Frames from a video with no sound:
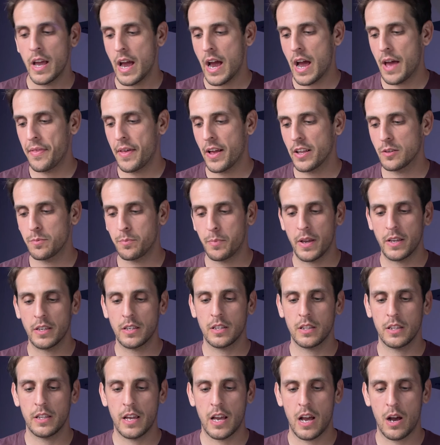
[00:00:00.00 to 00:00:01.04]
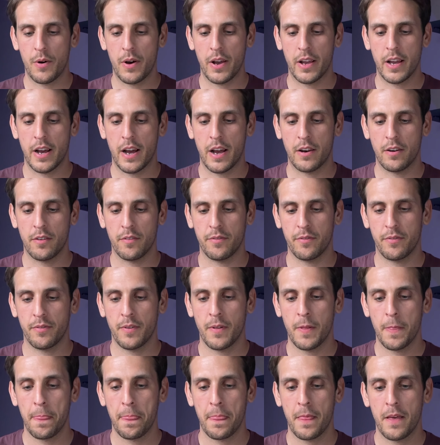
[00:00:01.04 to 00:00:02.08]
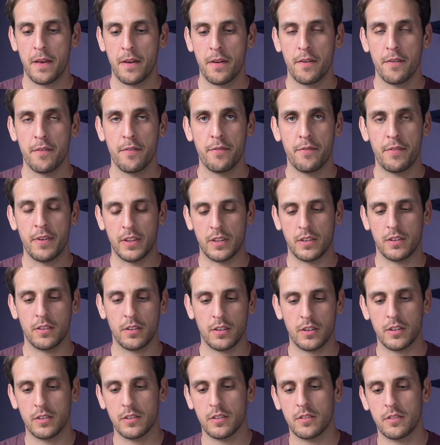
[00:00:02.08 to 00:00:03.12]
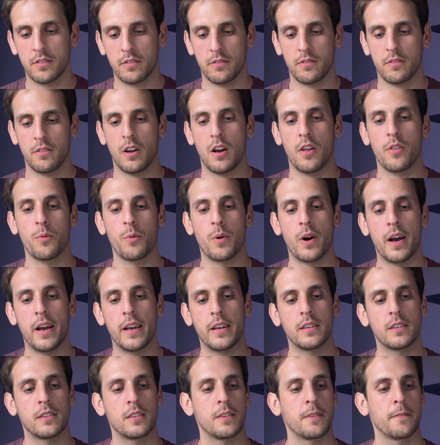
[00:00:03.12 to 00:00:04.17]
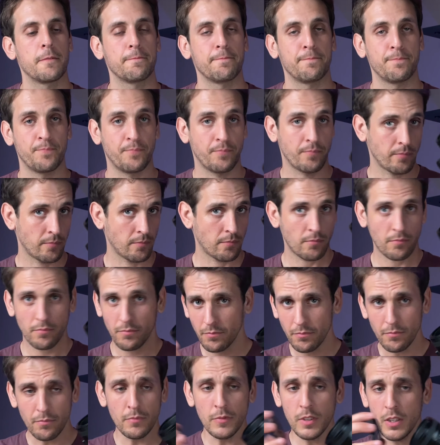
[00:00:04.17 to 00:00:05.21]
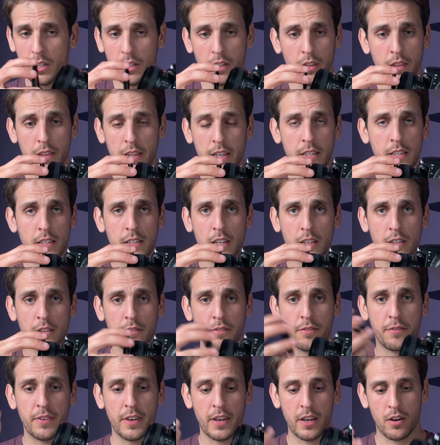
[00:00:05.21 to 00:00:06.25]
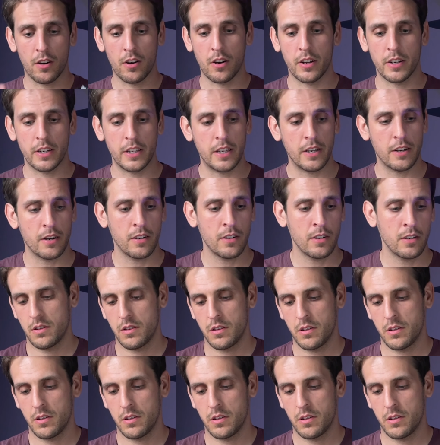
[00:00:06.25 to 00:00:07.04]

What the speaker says: And that's basically how I kind of fit, because otherwise this doesn't fit on here.